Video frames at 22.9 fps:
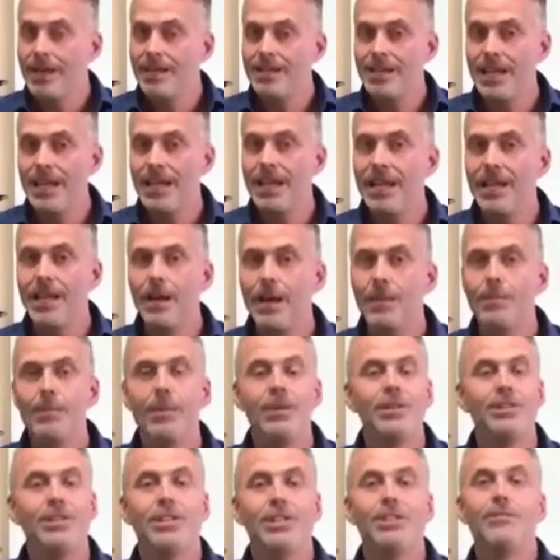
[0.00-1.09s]
taking
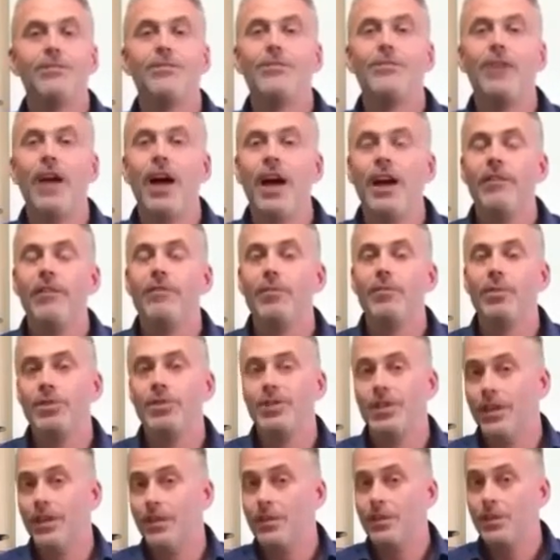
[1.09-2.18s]
up just
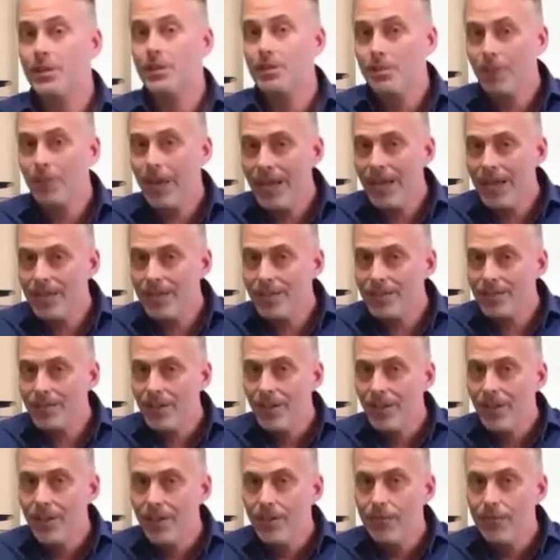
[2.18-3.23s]
5% of the space